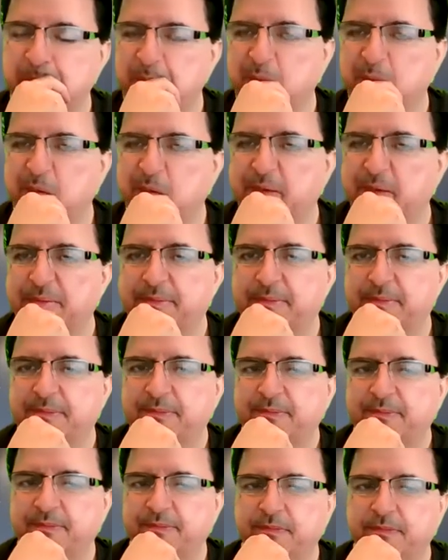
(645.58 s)

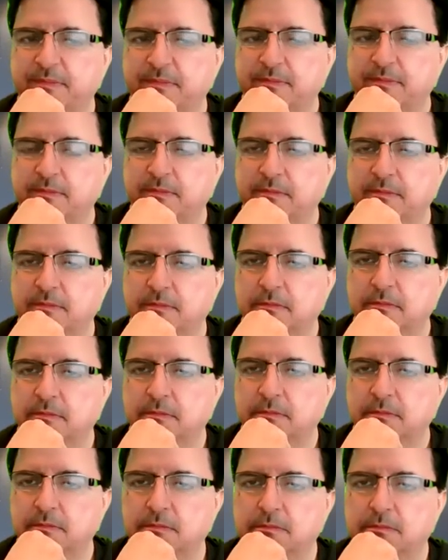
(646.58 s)

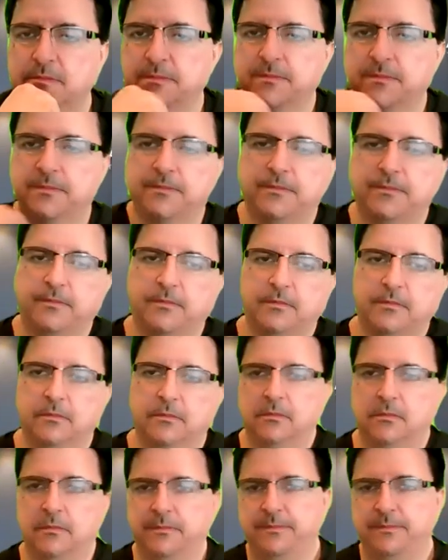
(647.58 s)

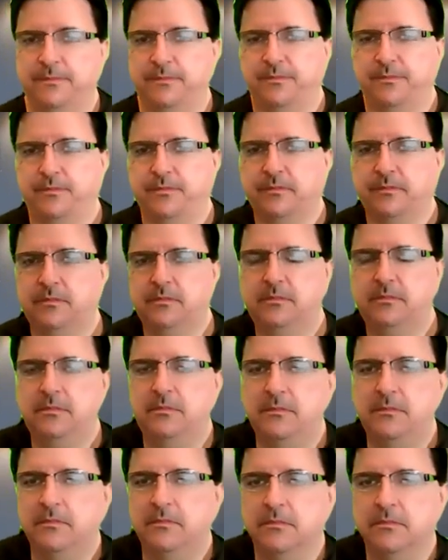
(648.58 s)

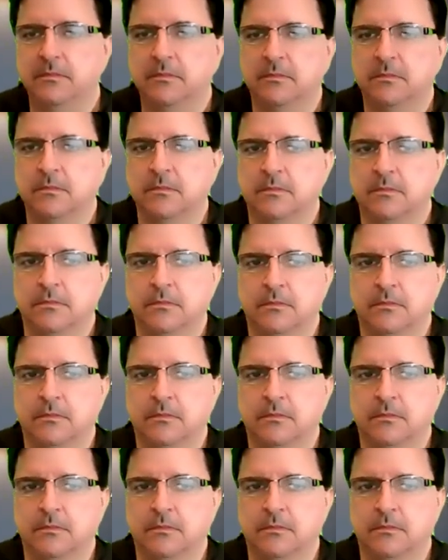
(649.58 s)
No words are spoken by the person on screen.